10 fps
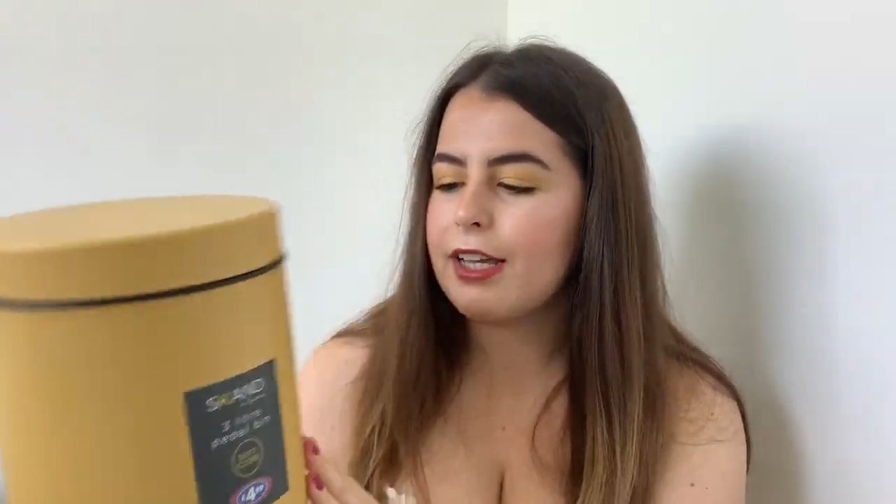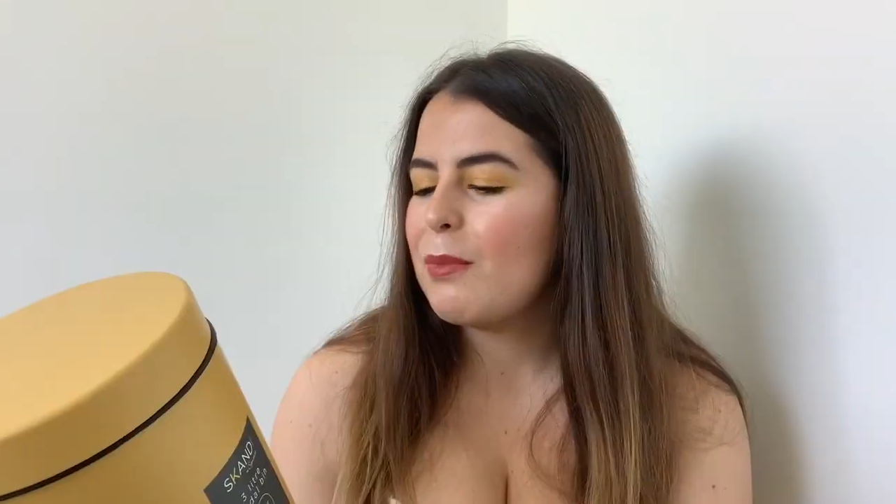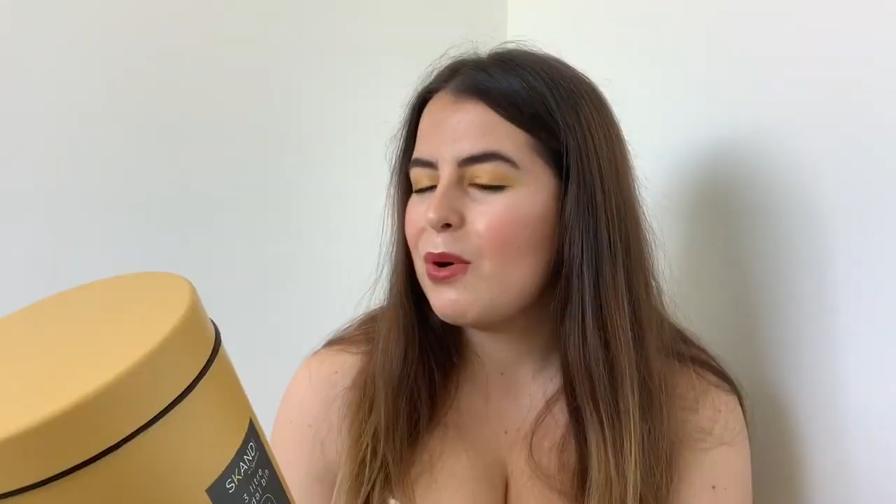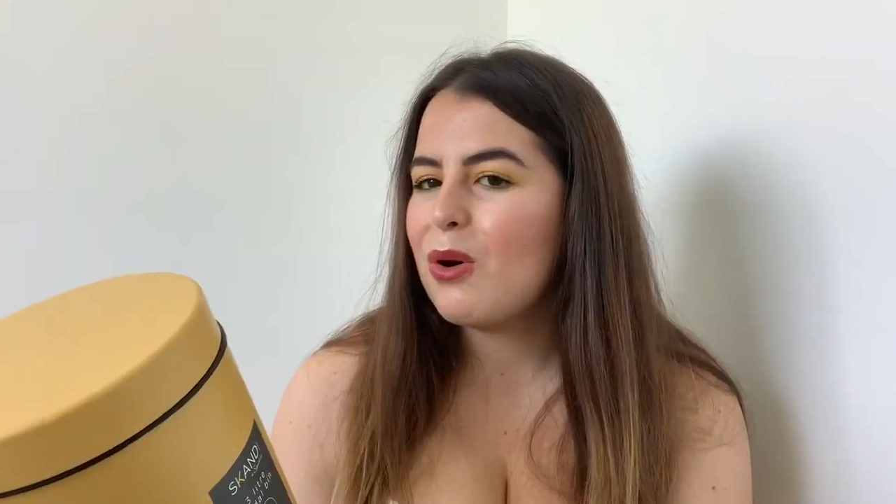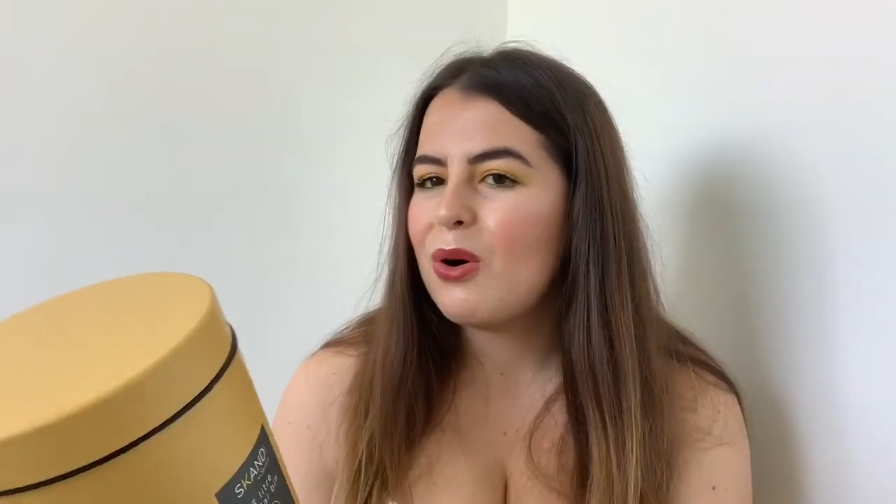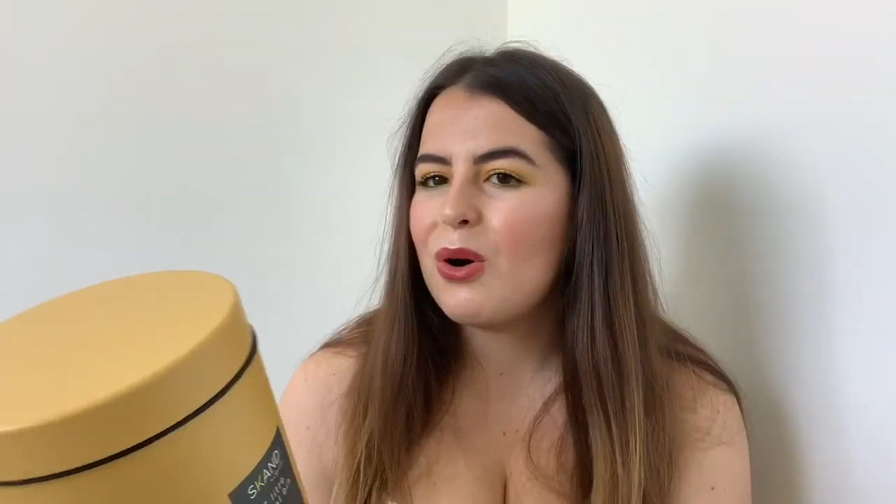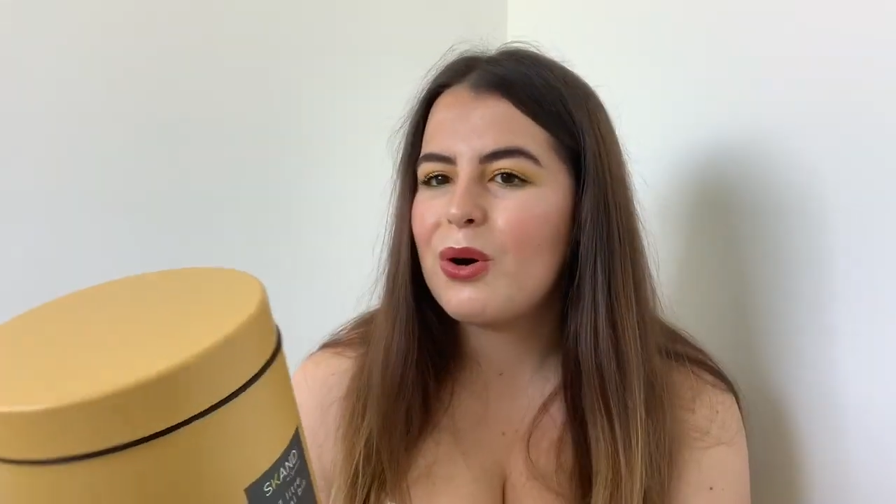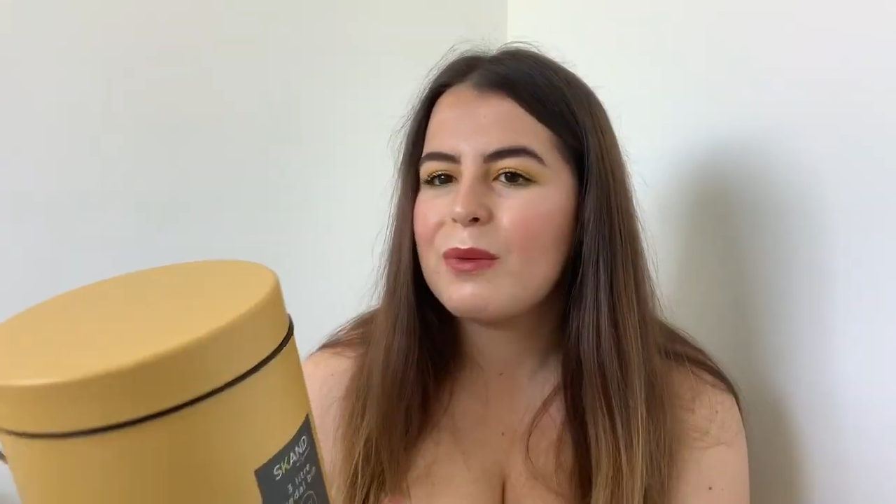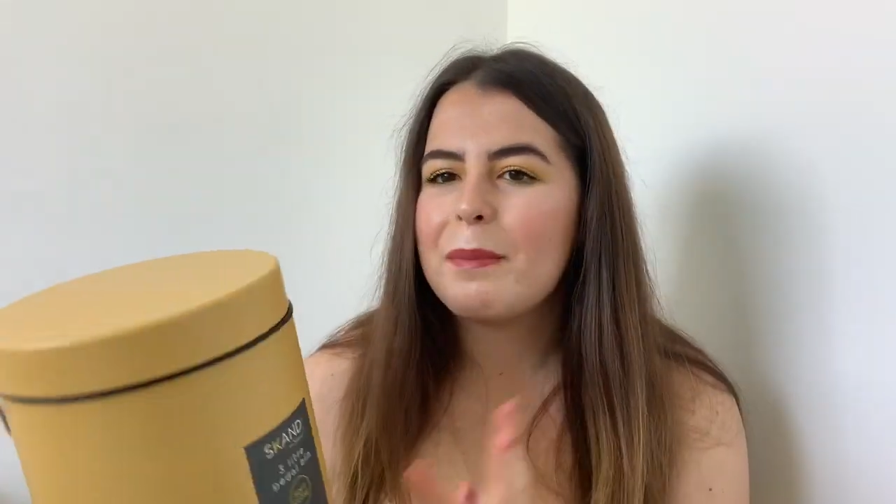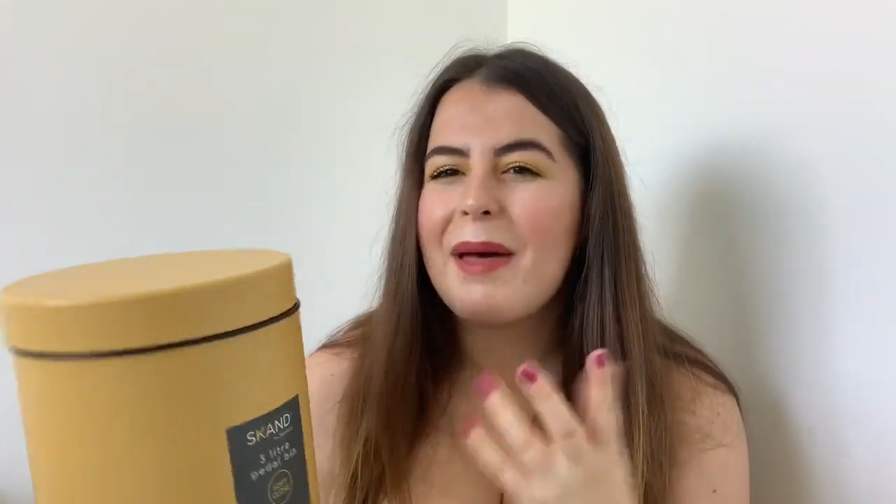
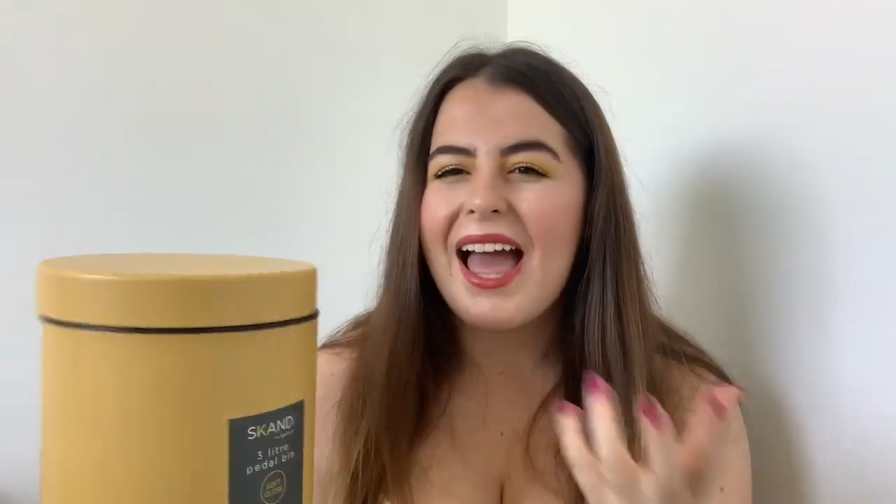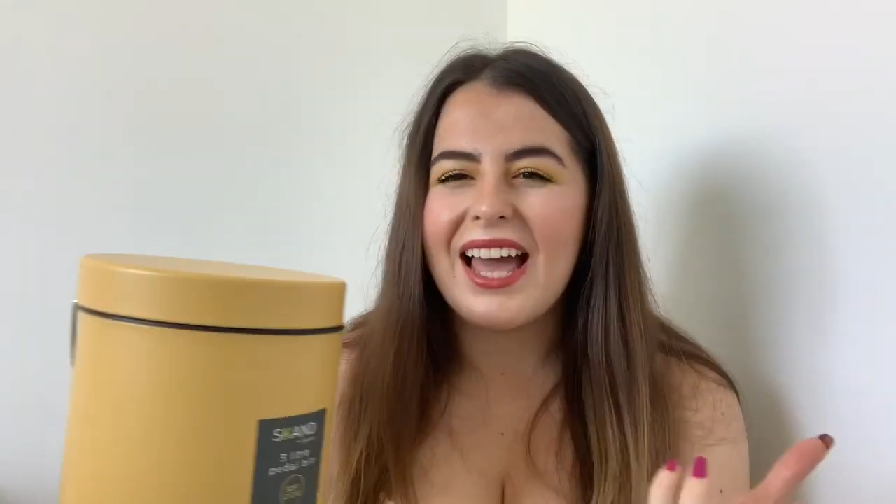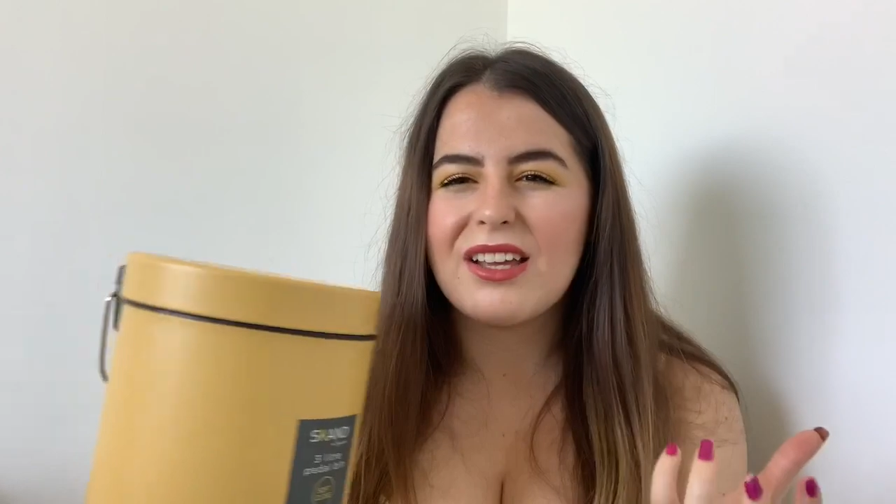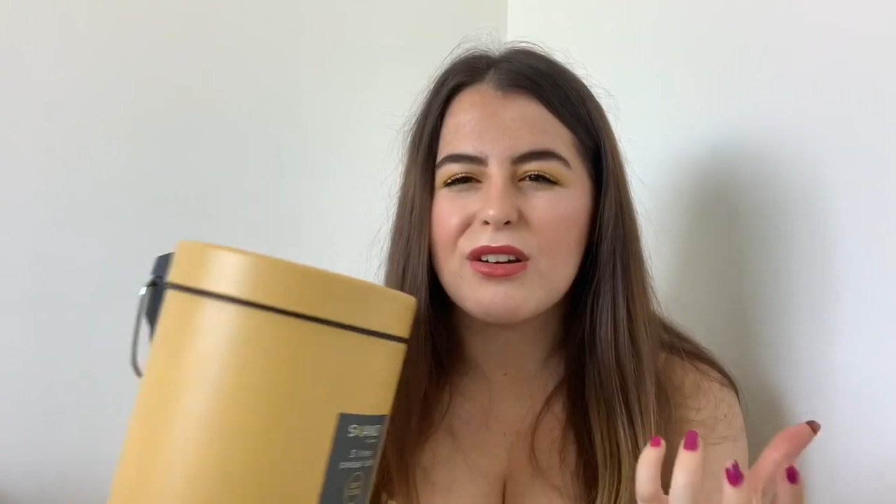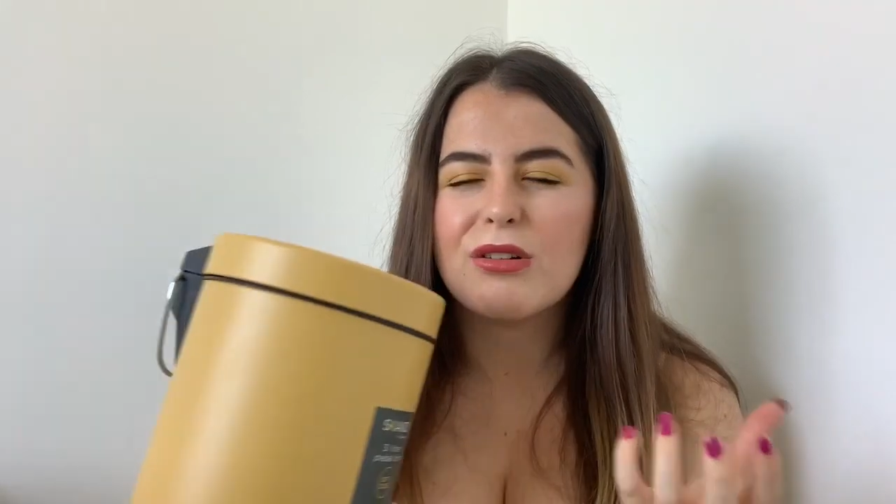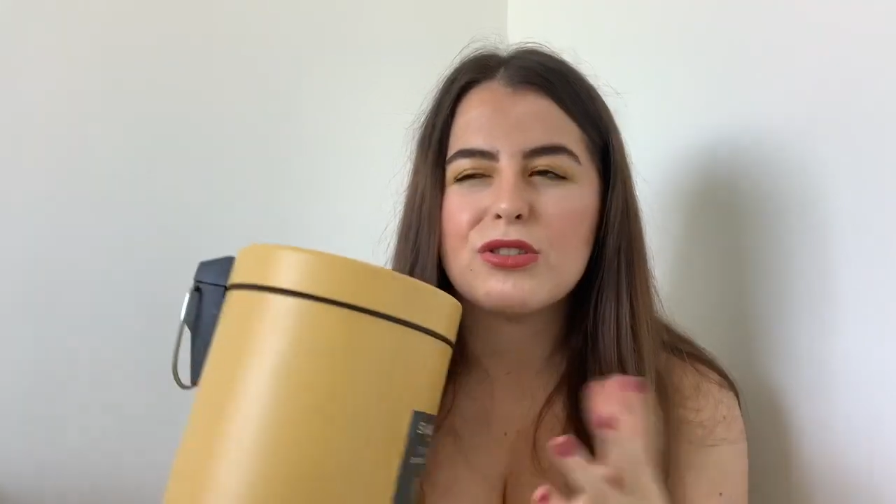more pale,